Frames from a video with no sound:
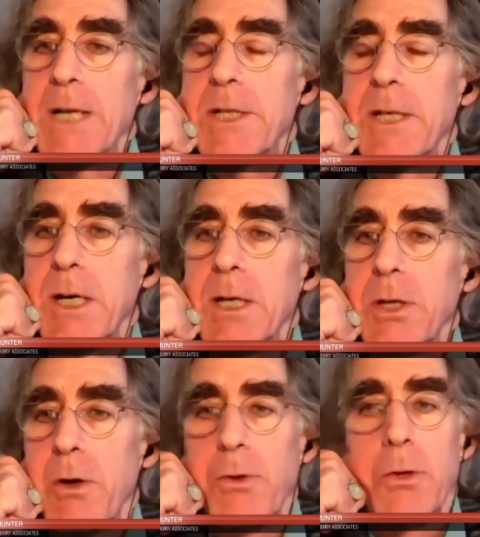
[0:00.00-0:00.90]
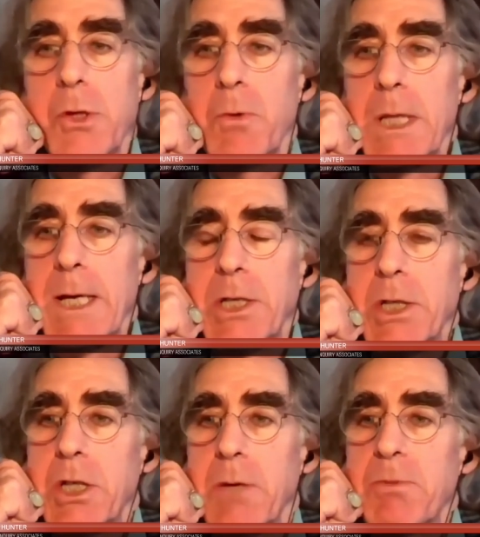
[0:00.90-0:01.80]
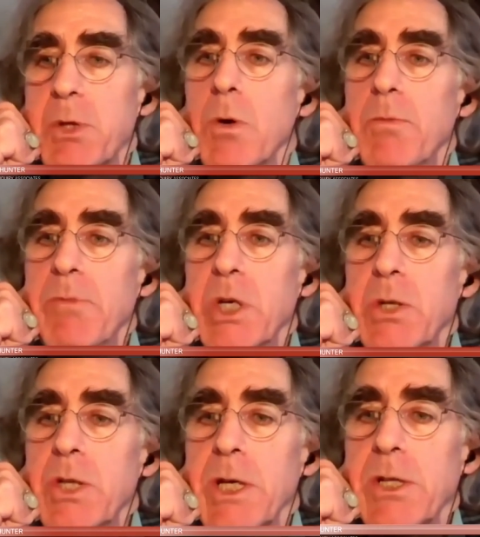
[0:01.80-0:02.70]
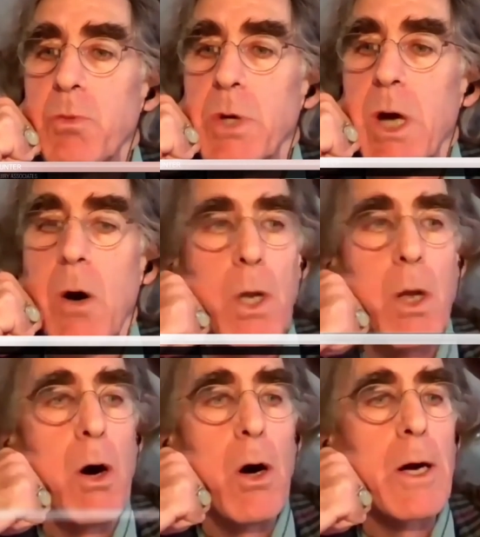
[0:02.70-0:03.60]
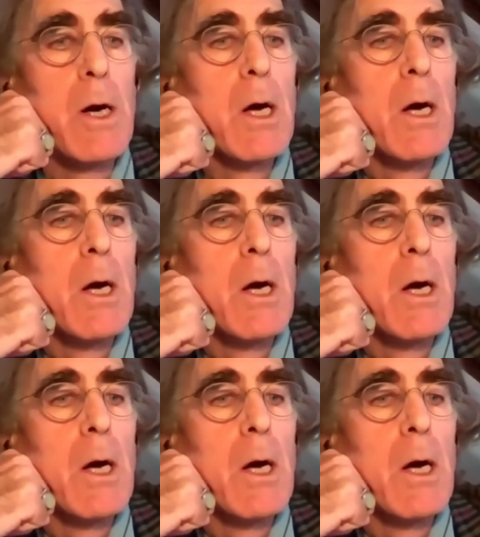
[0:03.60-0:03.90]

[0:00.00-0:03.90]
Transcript: But, those are relationships we'll be building as we go along.